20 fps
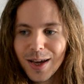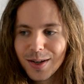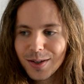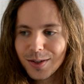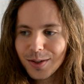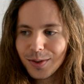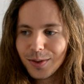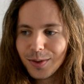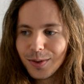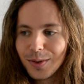
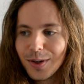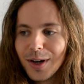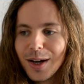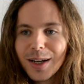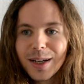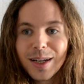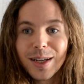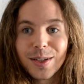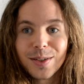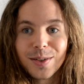So
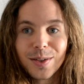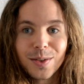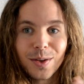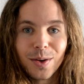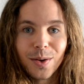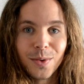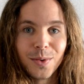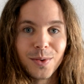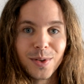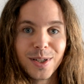there's
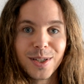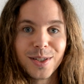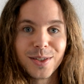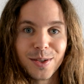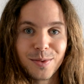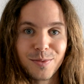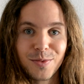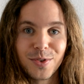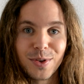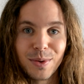not only
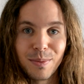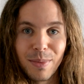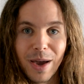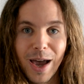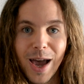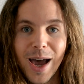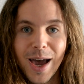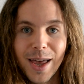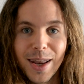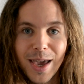something
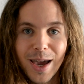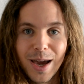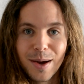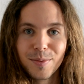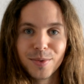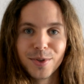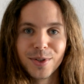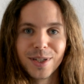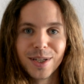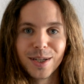bad
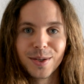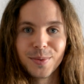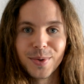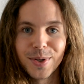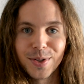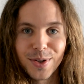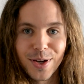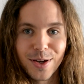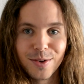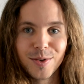happening
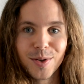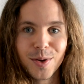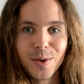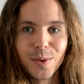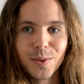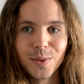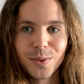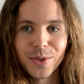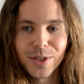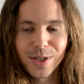when you have a
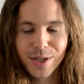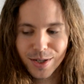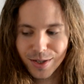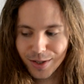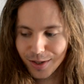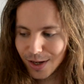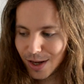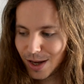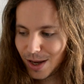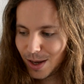cold,
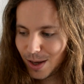there's